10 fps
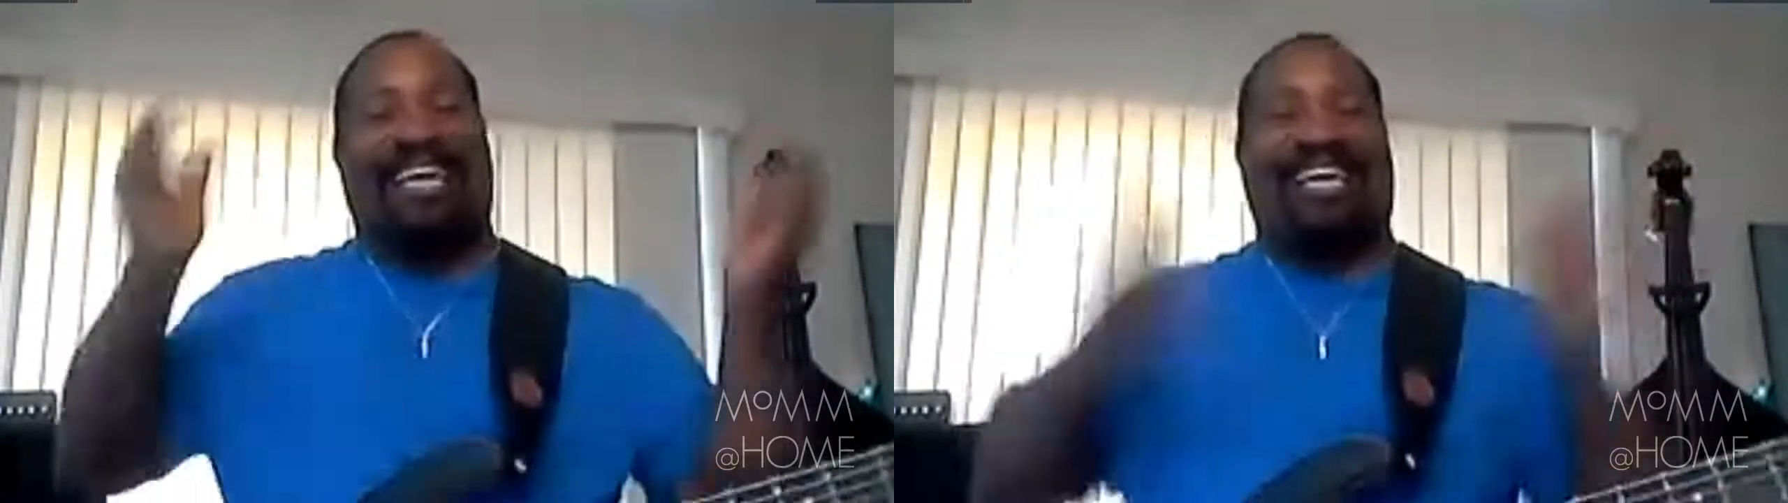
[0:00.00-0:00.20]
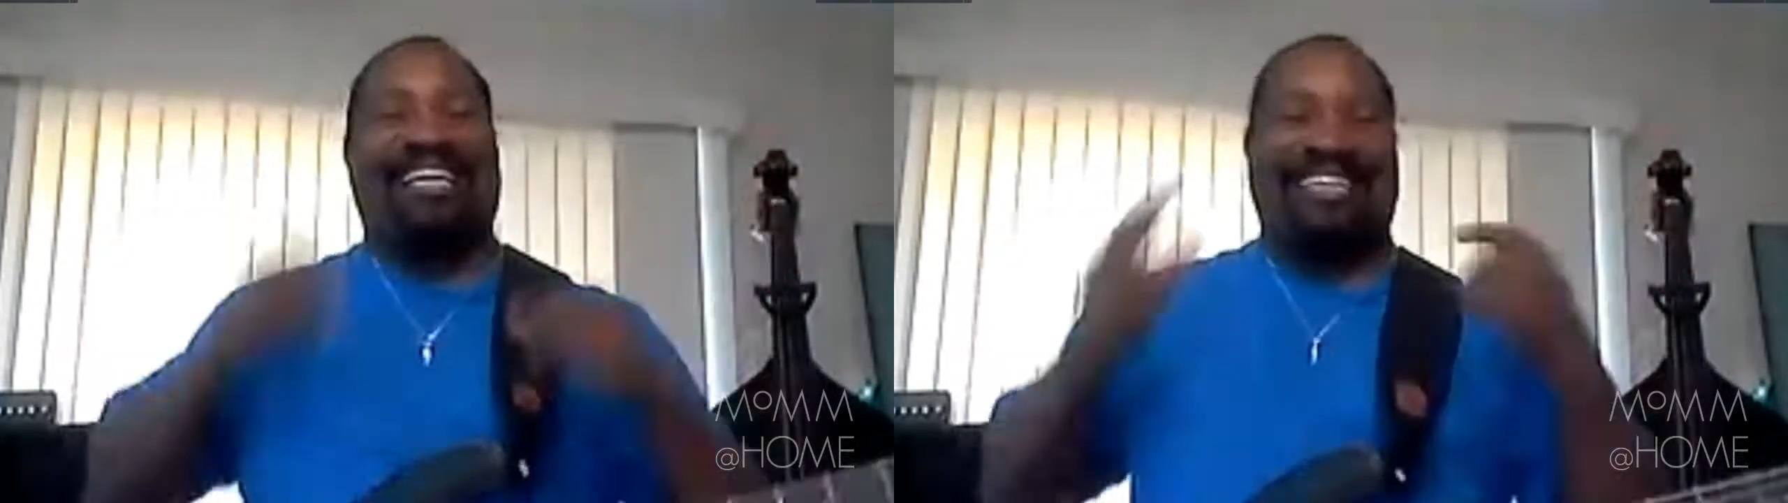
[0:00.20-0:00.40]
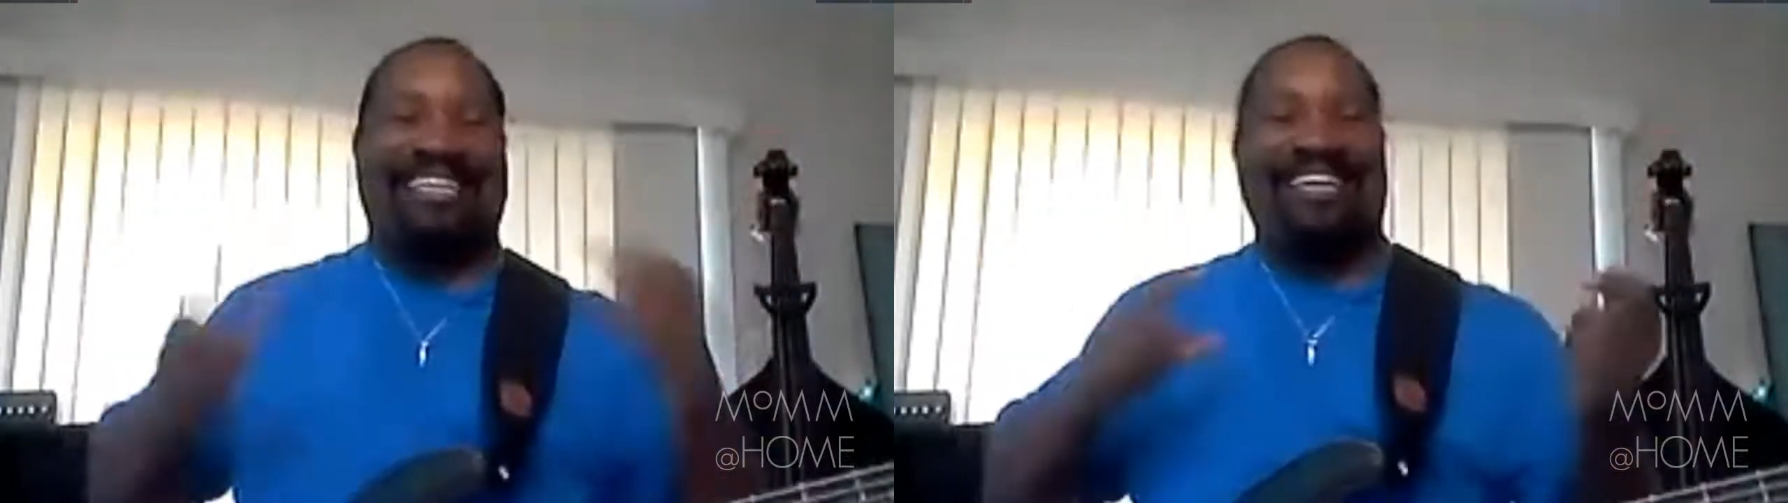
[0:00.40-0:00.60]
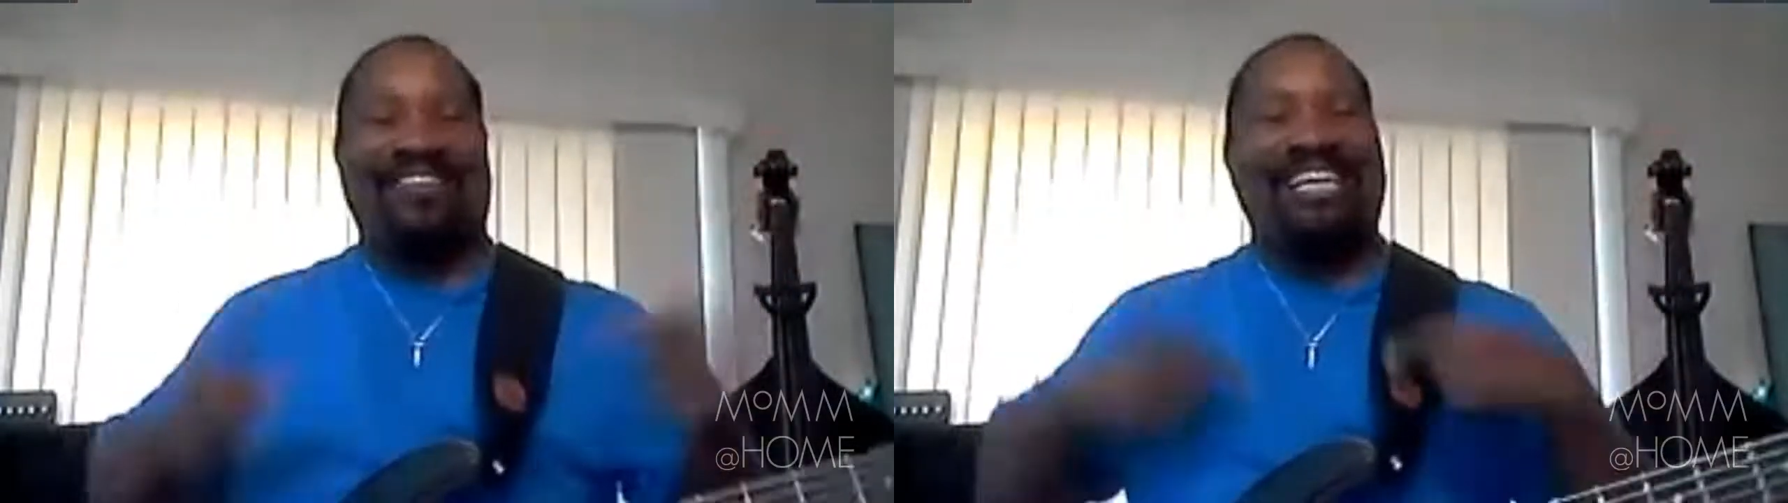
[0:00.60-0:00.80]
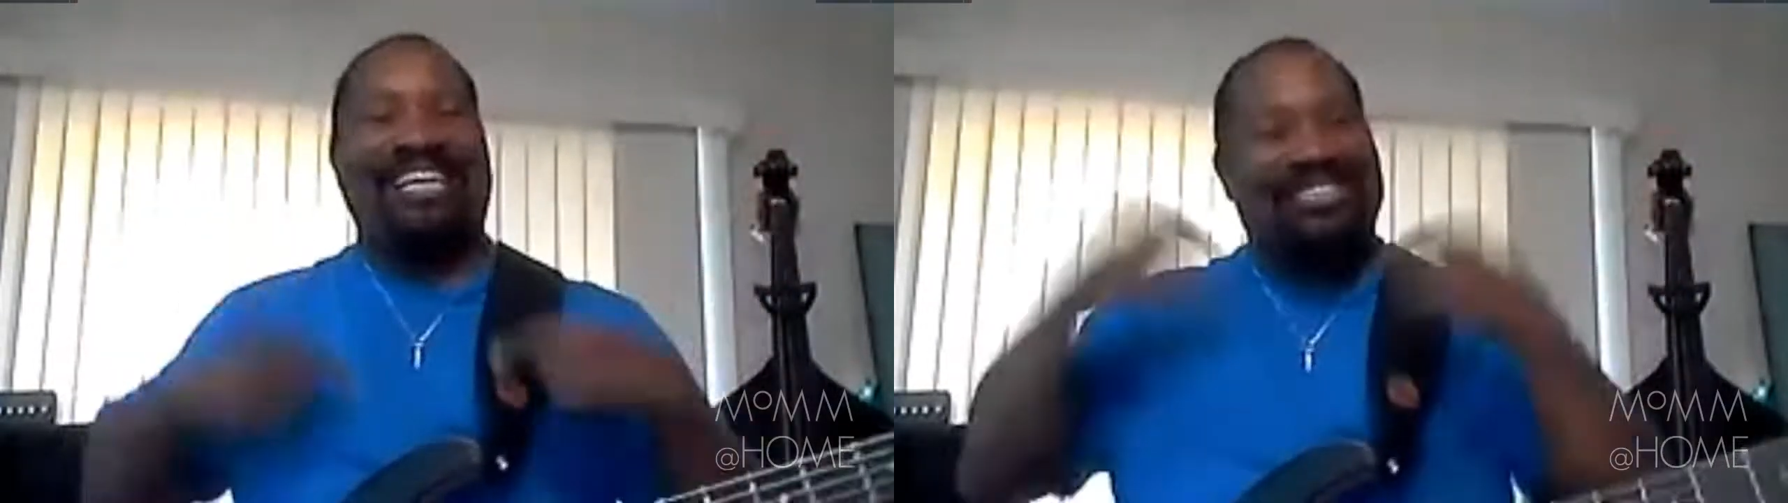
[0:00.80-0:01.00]
thing.
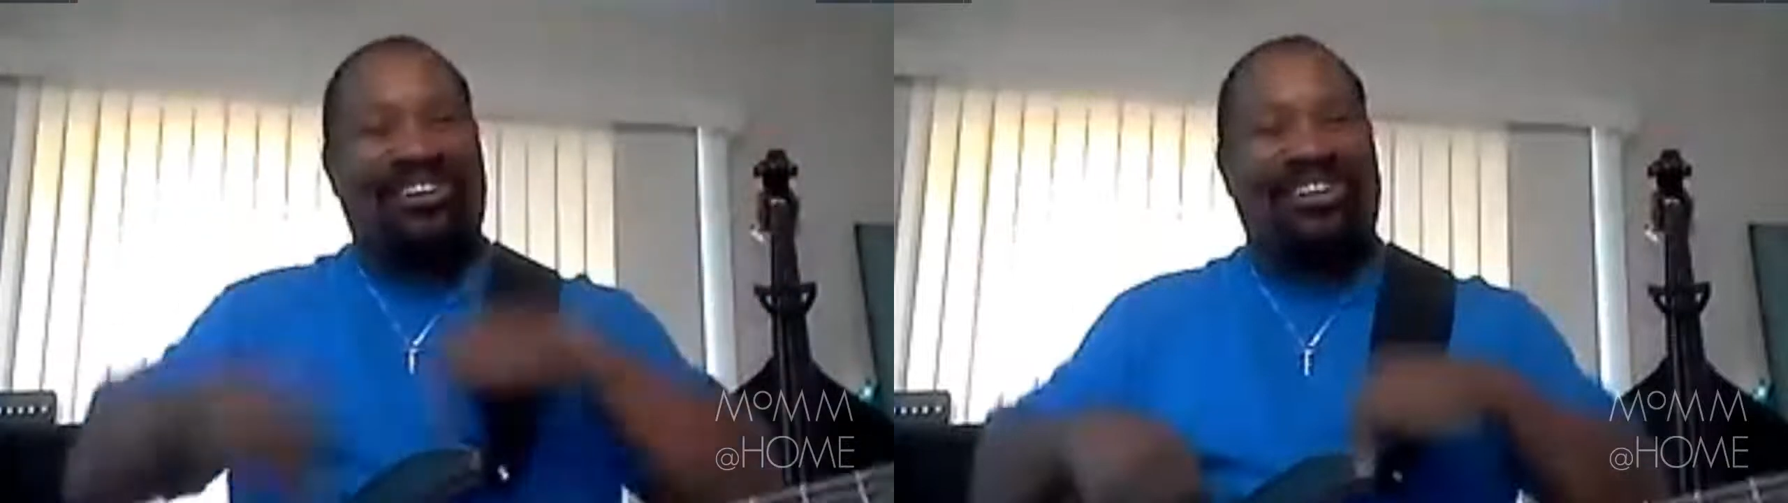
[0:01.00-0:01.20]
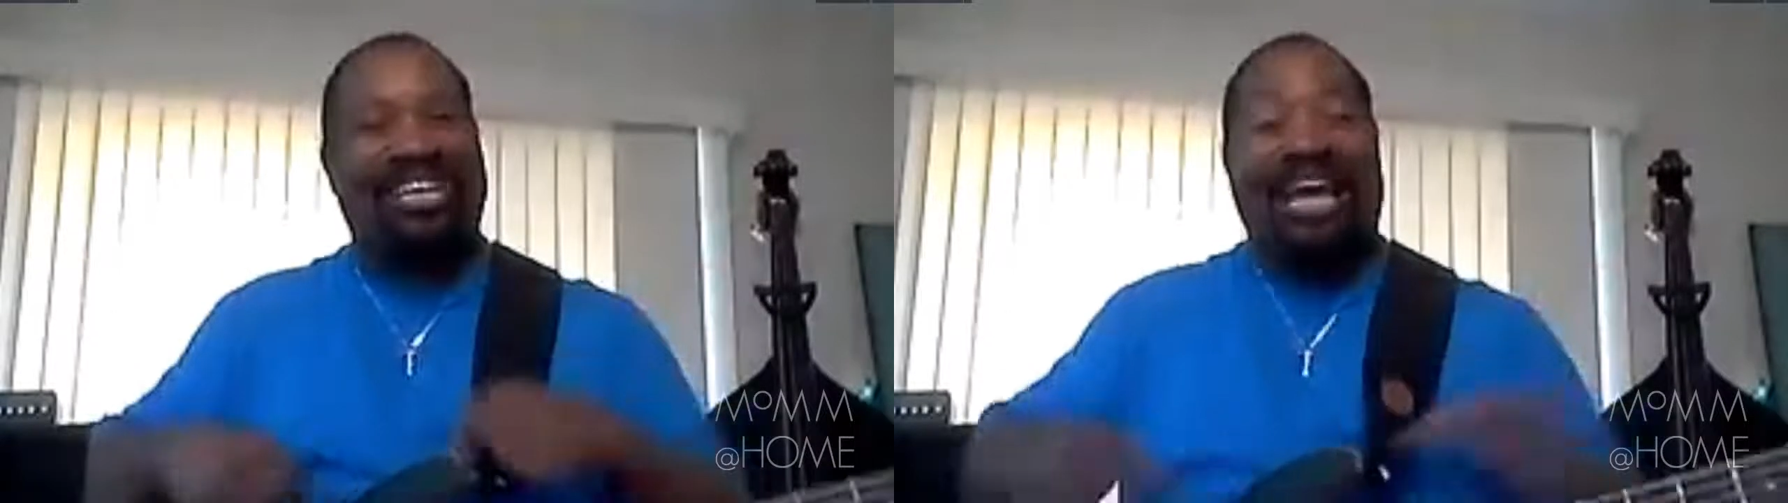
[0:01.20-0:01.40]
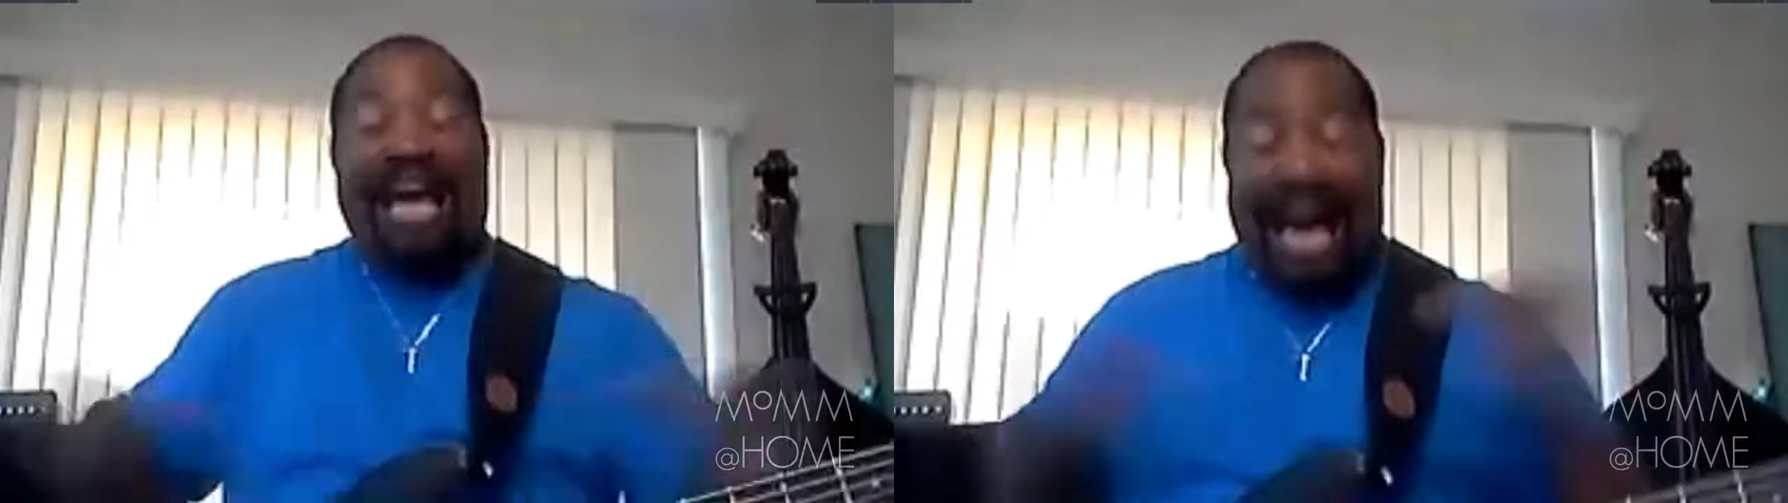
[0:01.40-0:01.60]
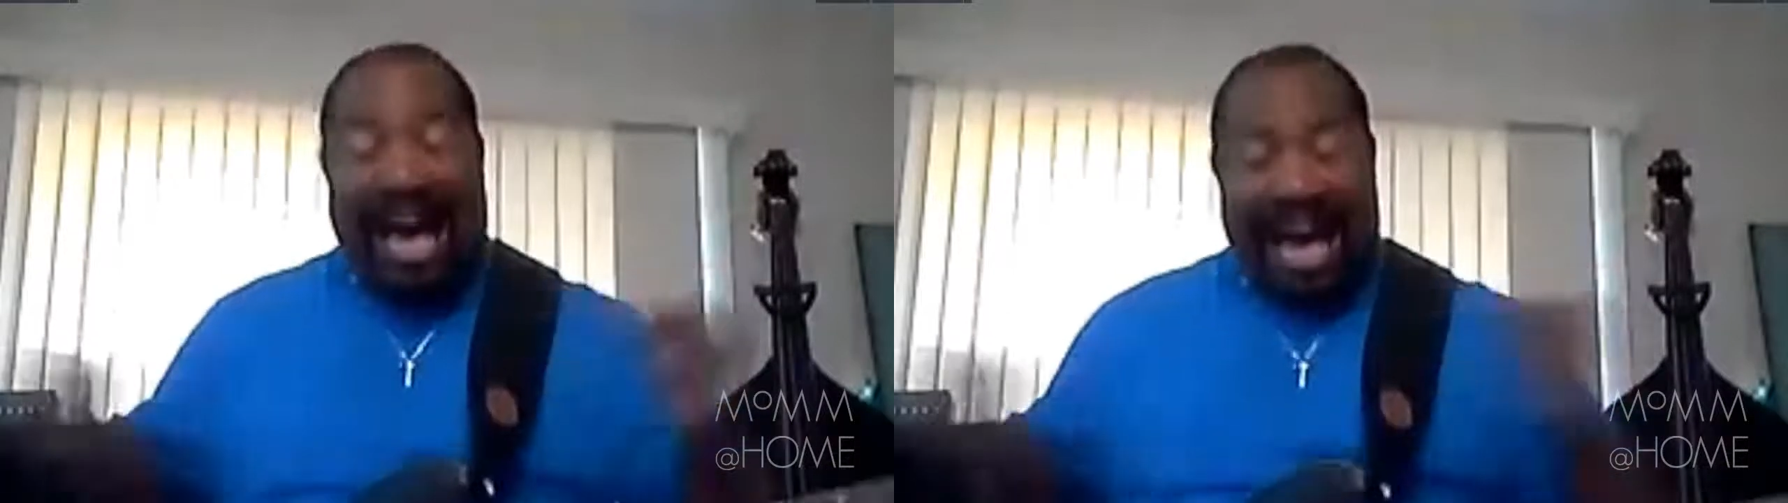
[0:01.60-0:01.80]
But internally,